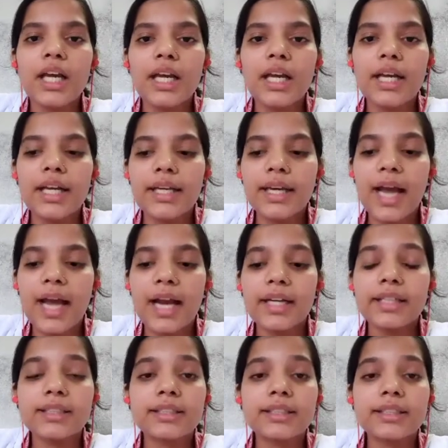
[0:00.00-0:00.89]
In
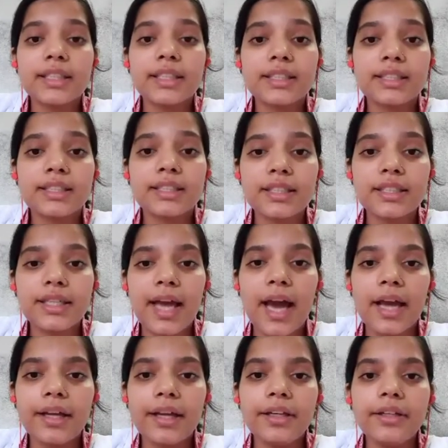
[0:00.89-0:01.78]

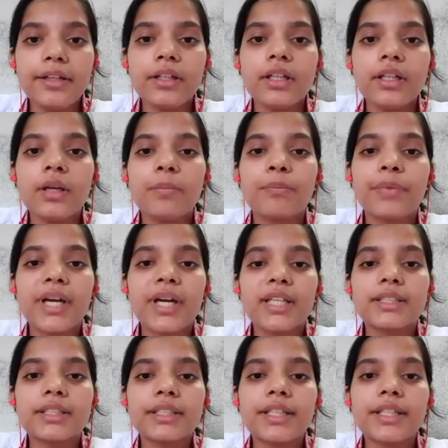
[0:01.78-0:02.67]
1969,
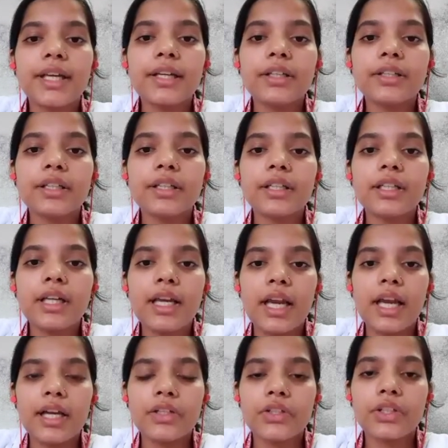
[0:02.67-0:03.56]
president uh,
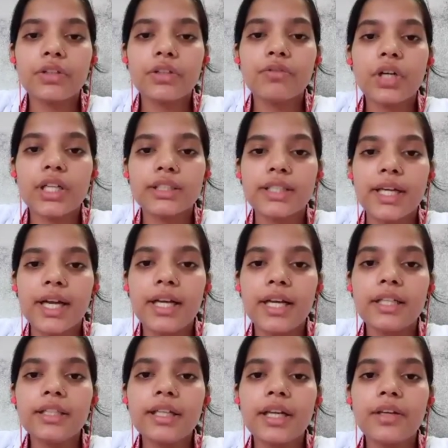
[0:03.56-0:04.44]
election was
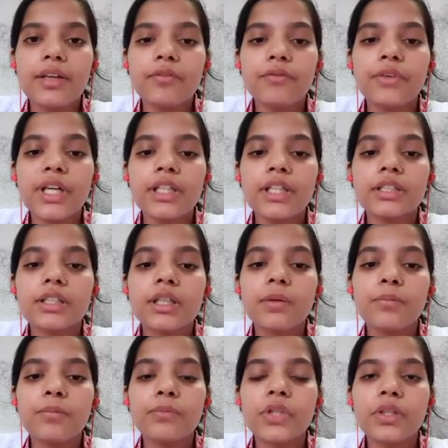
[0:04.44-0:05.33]
held in which
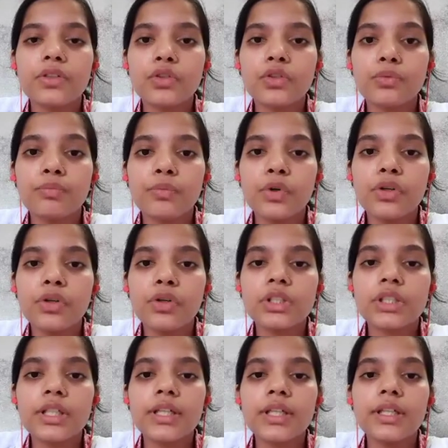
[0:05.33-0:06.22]
um, the two
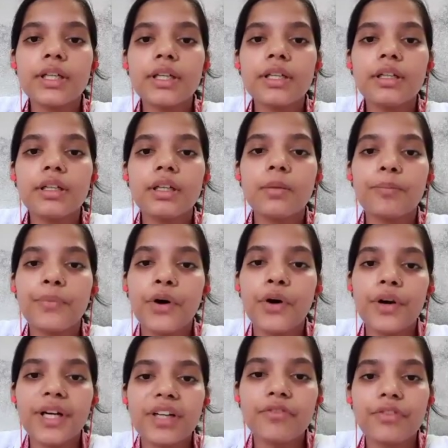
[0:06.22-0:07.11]
most uh,
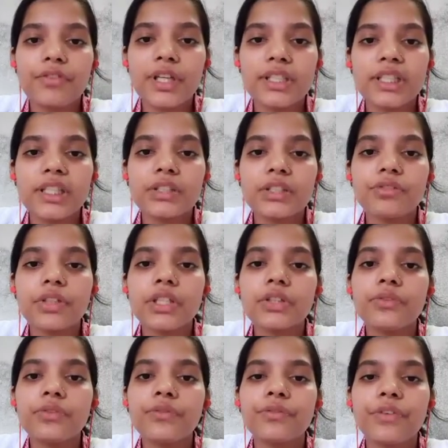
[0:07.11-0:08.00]
important faces
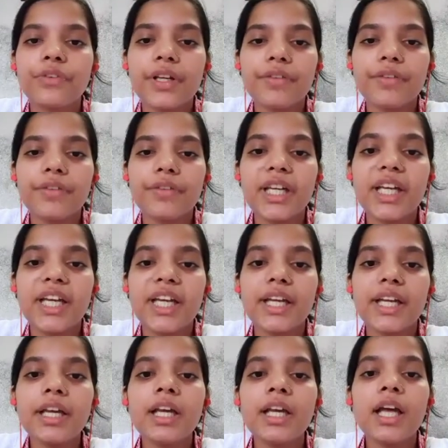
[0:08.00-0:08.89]
were V.V.
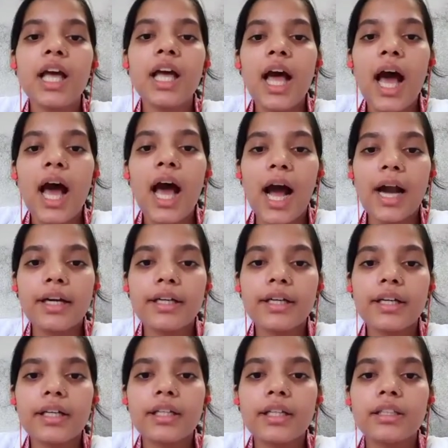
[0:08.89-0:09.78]
Giri and
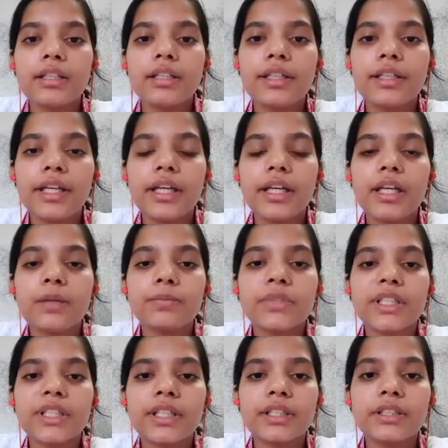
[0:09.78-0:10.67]
uh, Neelam
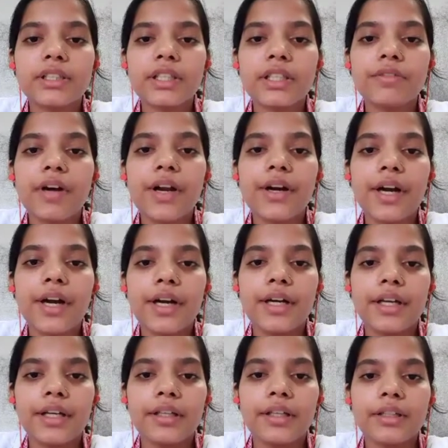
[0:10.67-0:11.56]
Sanjeeva
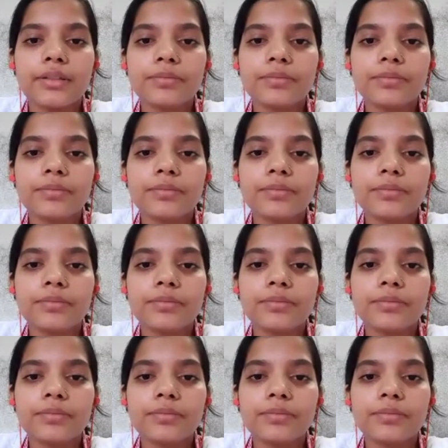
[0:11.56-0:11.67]
Reddy.